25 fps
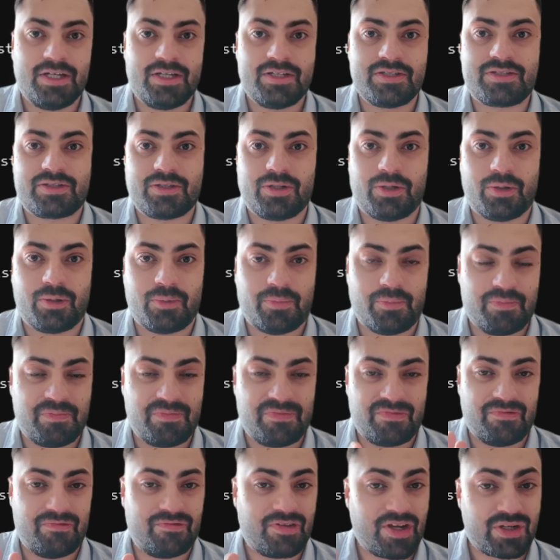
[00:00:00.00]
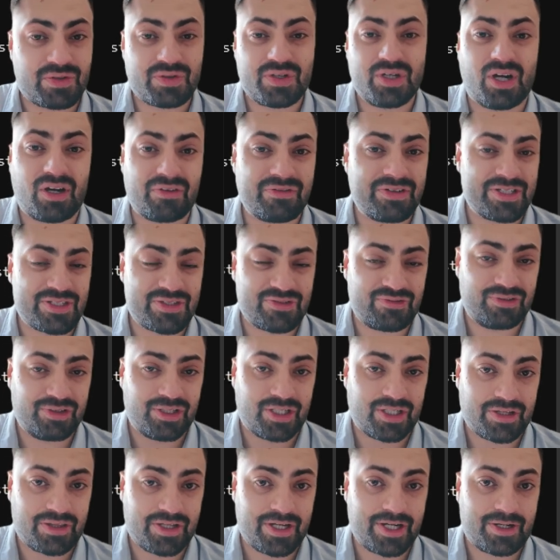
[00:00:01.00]
So very obvious
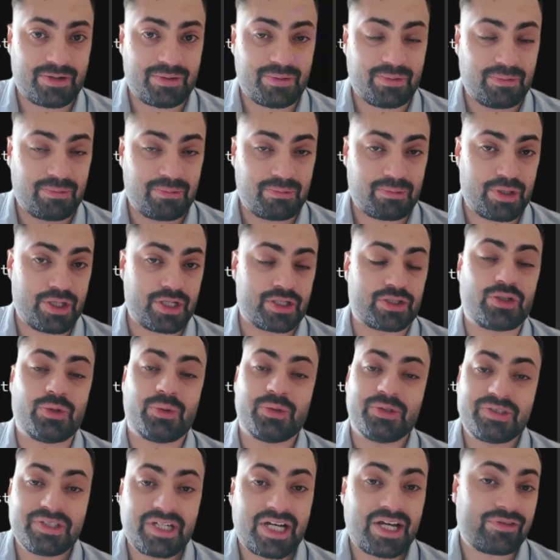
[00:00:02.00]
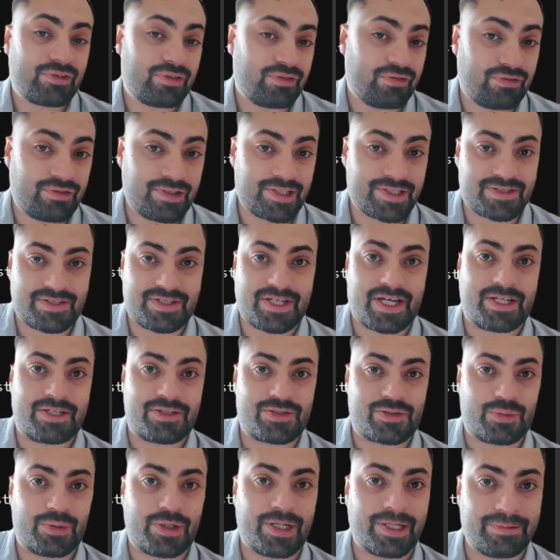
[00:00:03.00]
flaw there. We are going to have to fix that
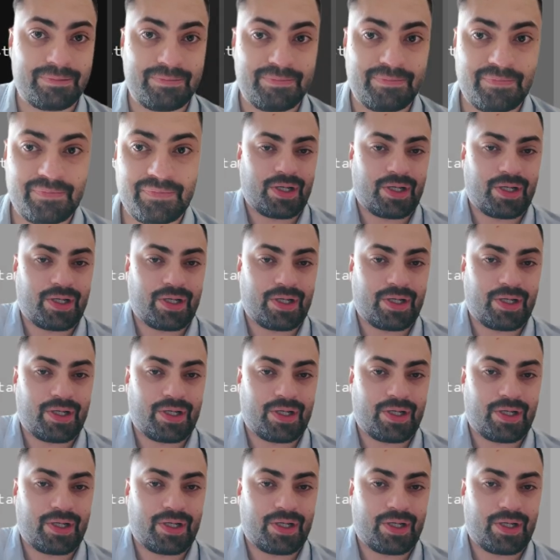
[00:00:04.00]
as well.